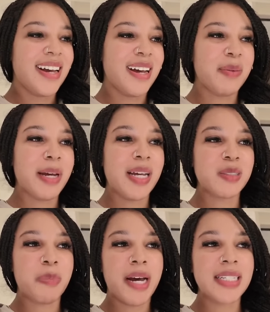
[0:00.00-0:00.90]

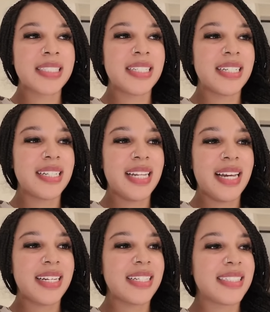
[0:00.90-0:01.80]
has pasta,
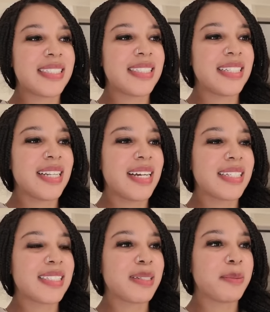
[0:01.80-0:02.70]
lettuce, and
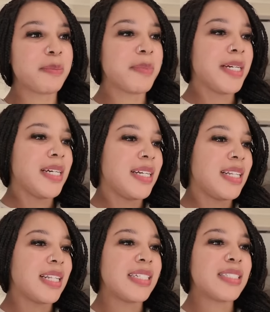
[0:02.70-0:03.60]
like some
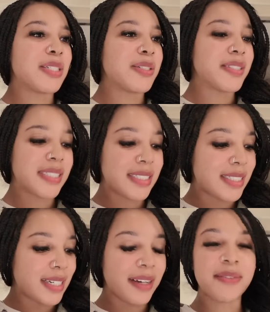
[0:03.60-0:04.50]
lentils and
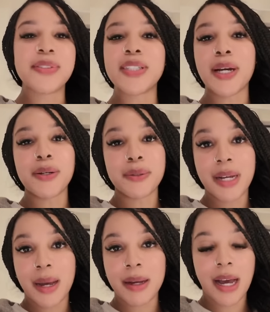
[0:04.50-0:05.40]
stuff. So
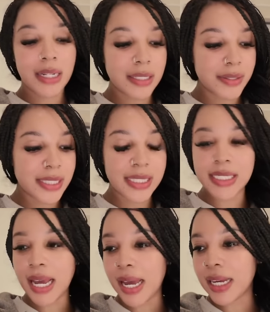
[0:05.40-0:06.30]
got a little
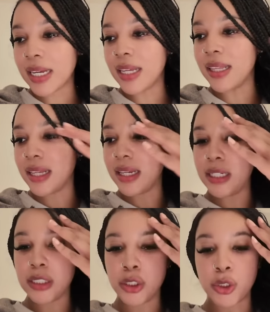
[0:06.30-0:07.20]
snack and then
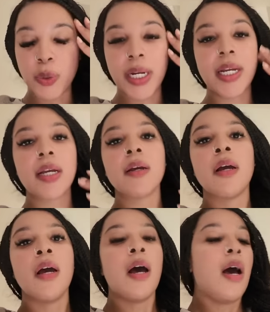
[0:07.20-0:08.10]
a drink.
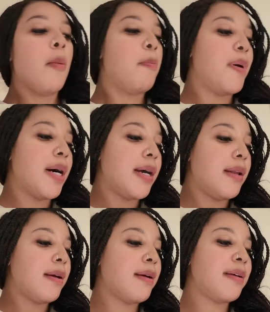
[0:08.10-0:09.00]

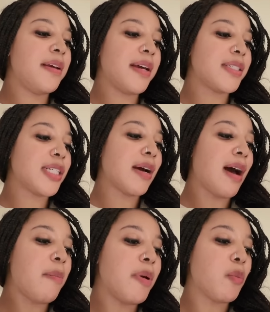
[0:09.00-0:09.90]
But yeah,
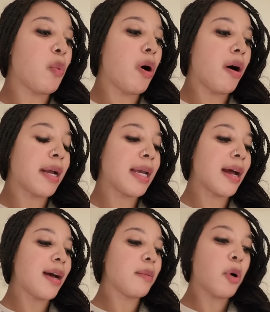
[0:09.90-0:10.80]
child, I've been walking.
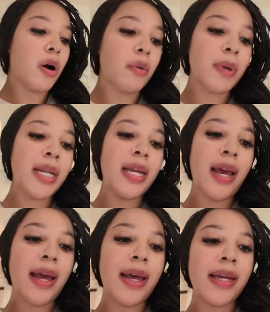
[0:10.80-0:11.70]
I'm already
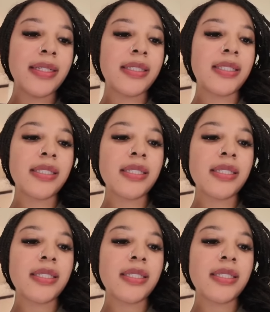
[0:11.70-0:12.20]
at